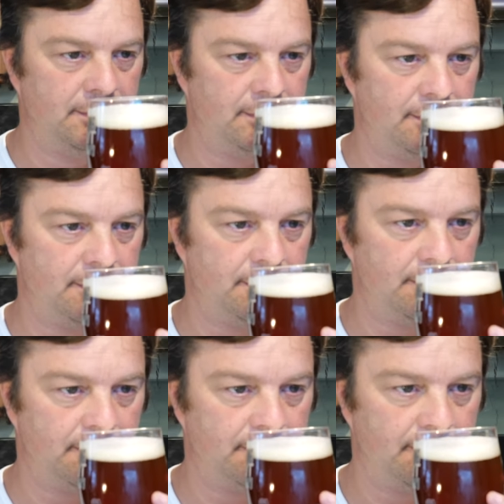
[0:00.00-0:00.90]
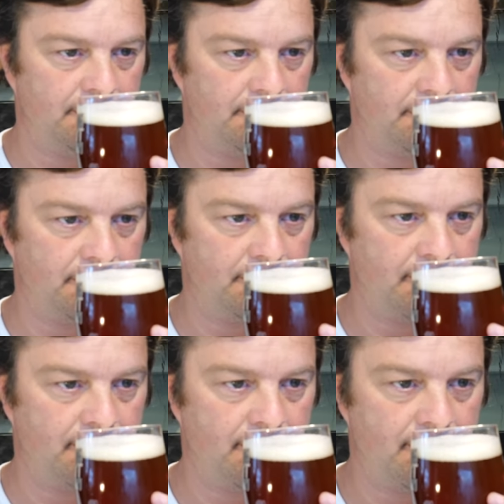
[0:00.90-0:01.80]

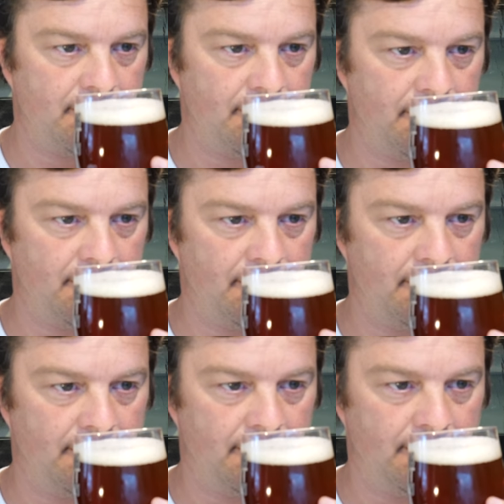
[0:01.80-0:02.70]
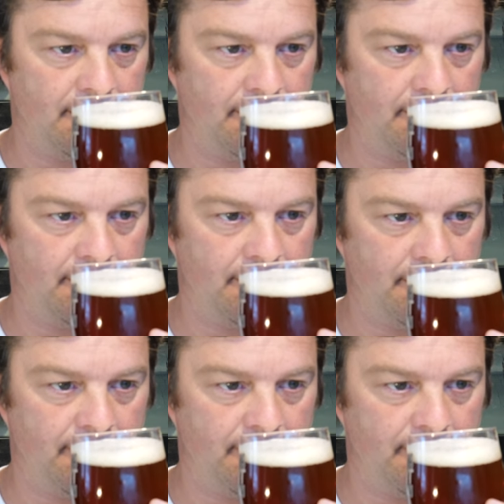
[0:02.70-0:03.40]
(silence)